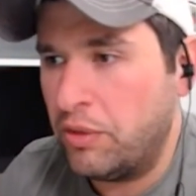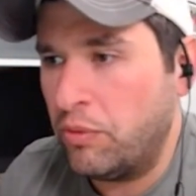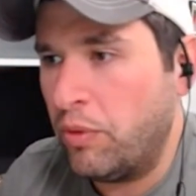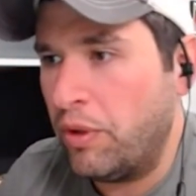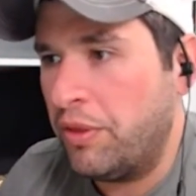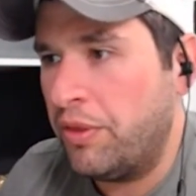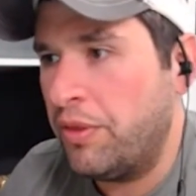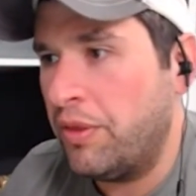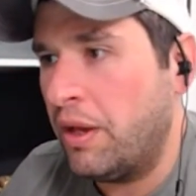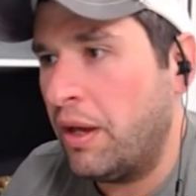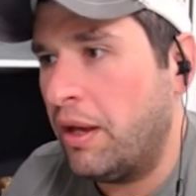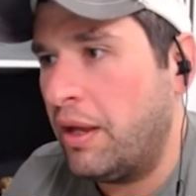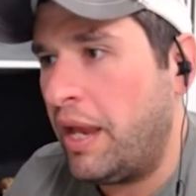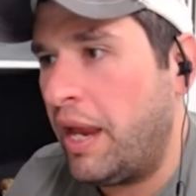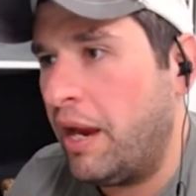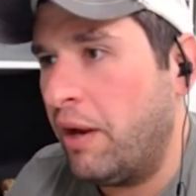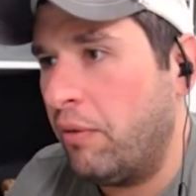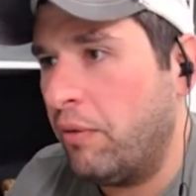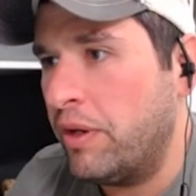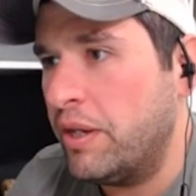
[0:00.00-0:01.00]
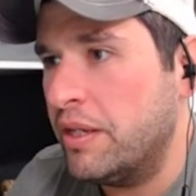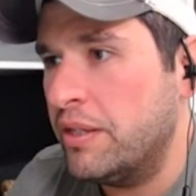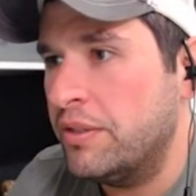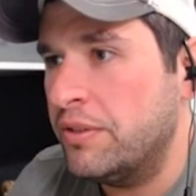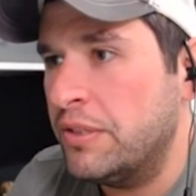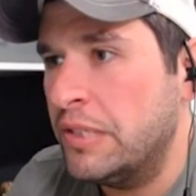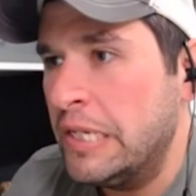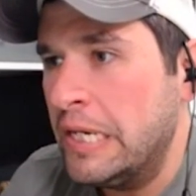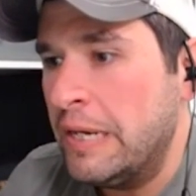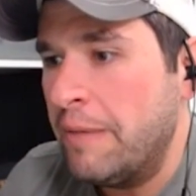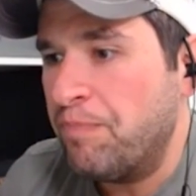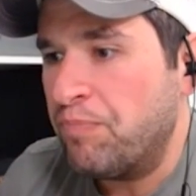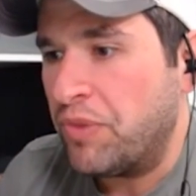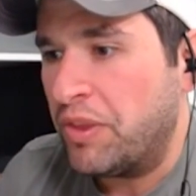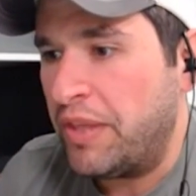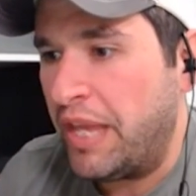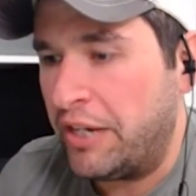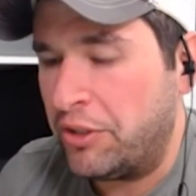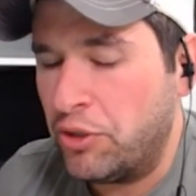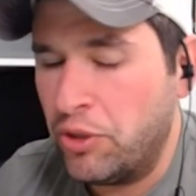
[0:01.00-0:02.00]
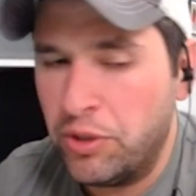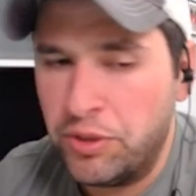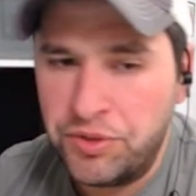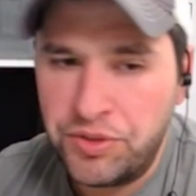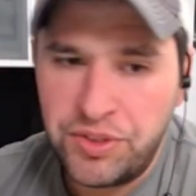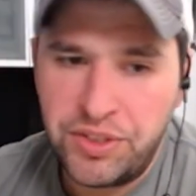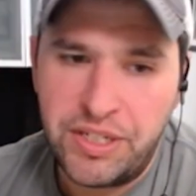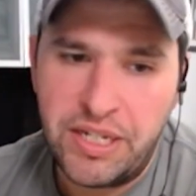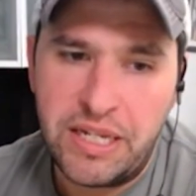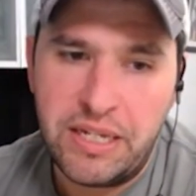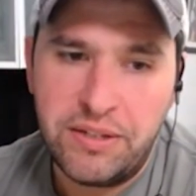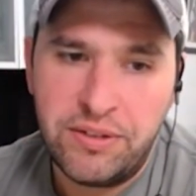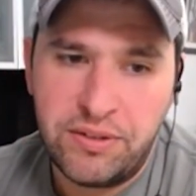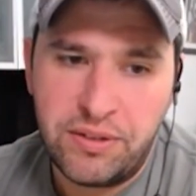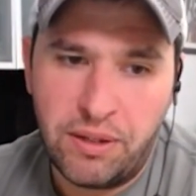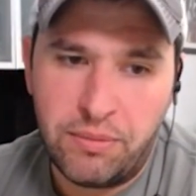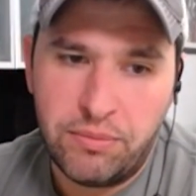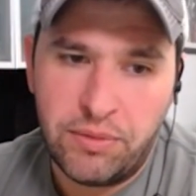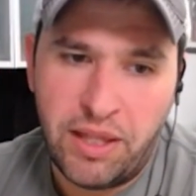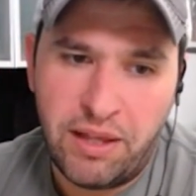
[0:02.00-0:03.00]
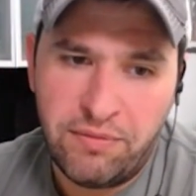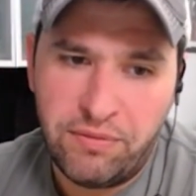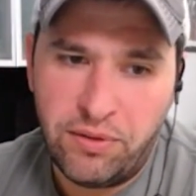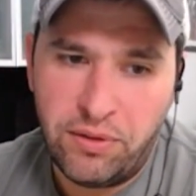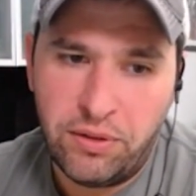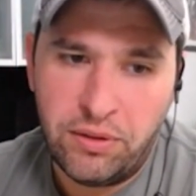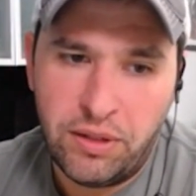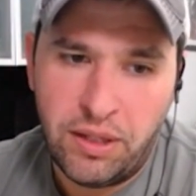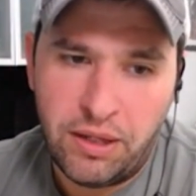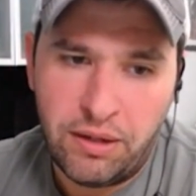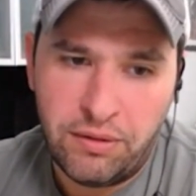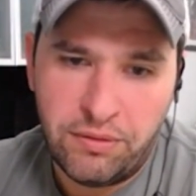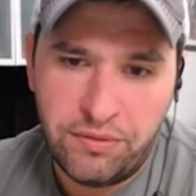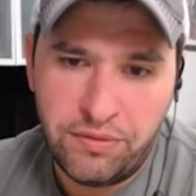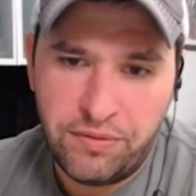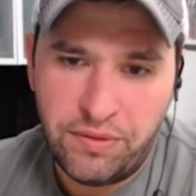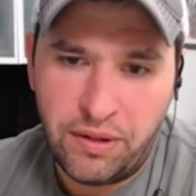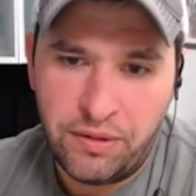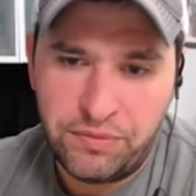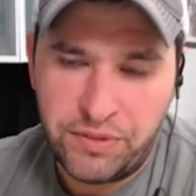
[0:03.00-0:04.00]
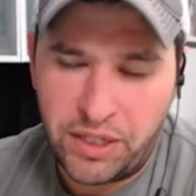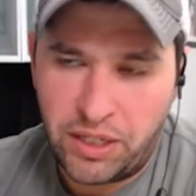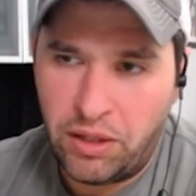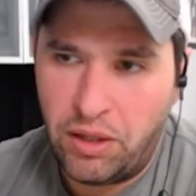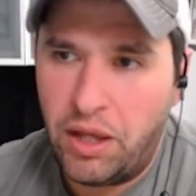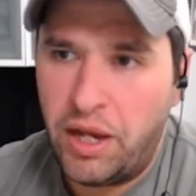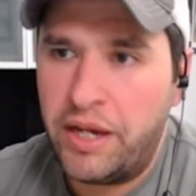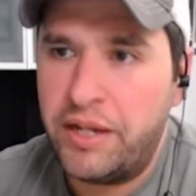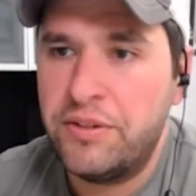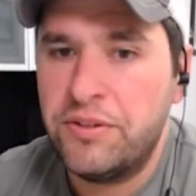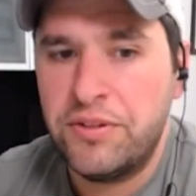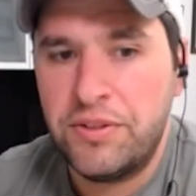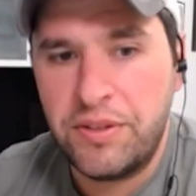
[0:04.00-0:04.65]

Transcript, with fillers: with uh, areas that could see some level of of declines.